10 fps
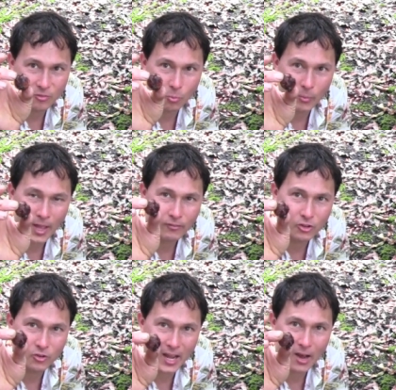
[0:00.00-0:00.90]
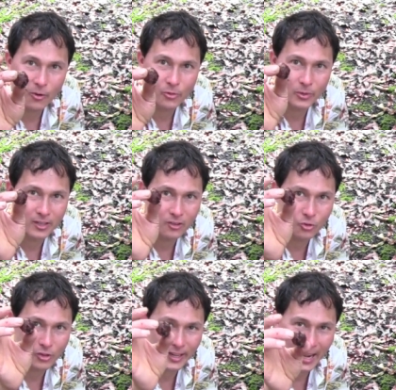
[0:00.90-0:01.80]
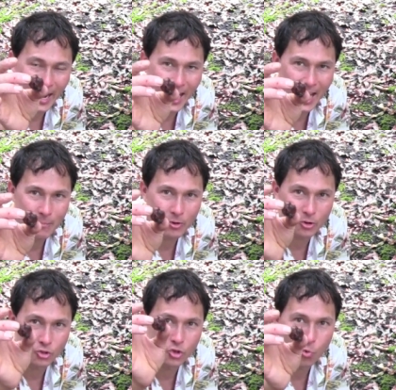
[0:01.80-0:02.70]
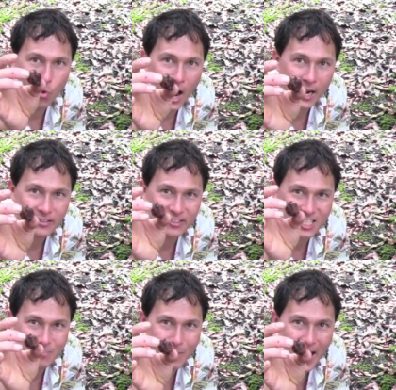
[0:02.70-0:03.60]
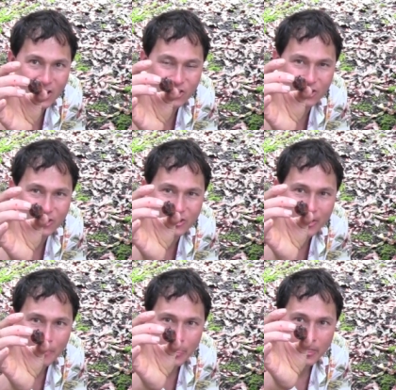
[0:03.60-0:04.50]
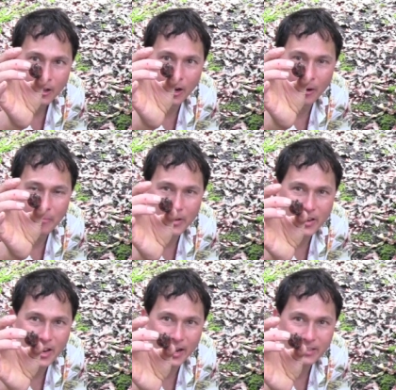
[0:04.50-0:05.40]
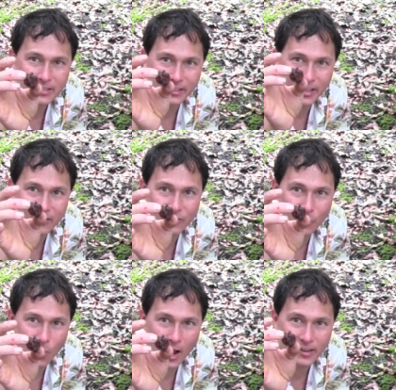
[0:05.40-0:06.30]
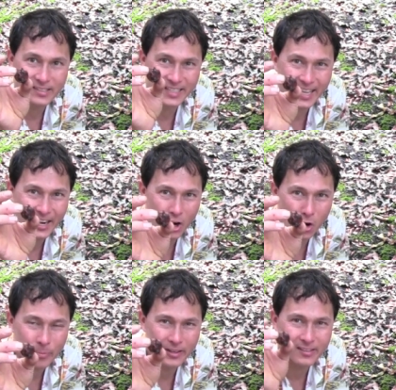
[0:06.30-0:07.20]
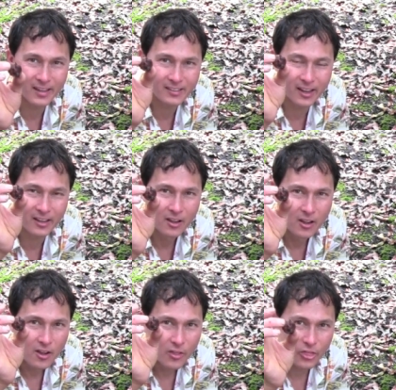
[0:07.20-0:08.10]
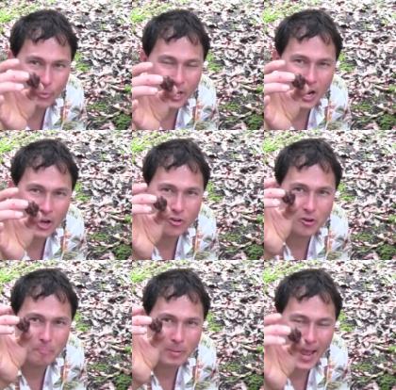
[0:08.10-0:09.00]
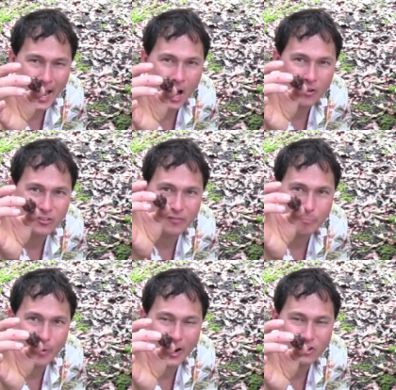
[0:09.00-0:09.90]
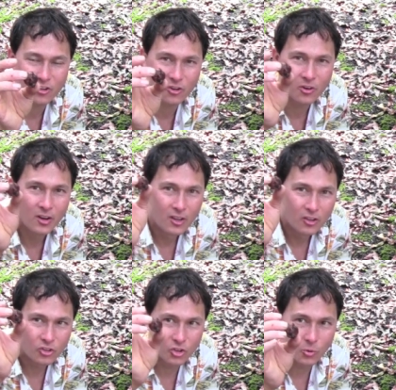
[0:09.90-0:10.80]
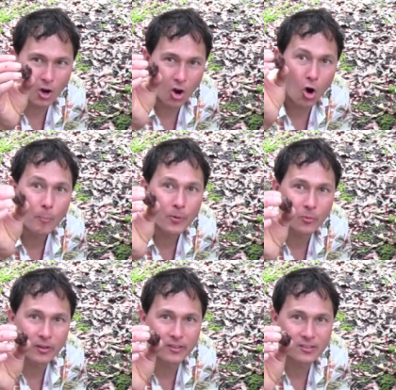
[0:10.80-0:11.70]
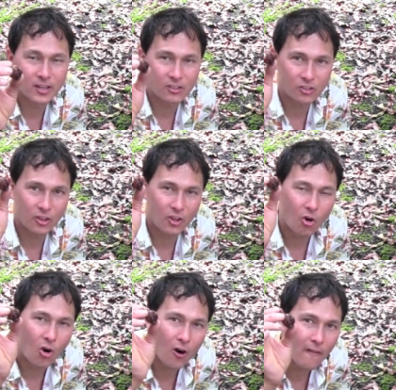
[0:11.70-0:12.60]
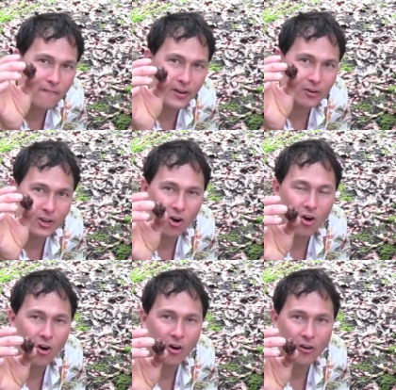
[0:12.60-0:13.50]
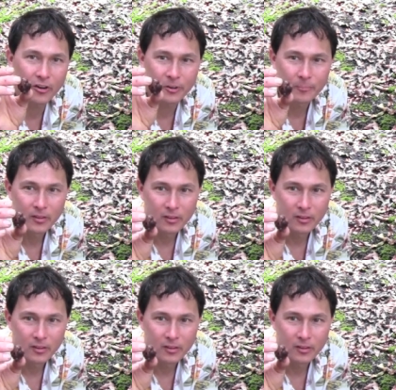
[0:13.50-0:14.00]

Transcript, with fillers: what we have to do now is we need to use like a hammer two rocks to smash this um, nut against the rocks to get it open. It takes like 300 pounds of pressure to uh, open one of these nuts. So they are very hard.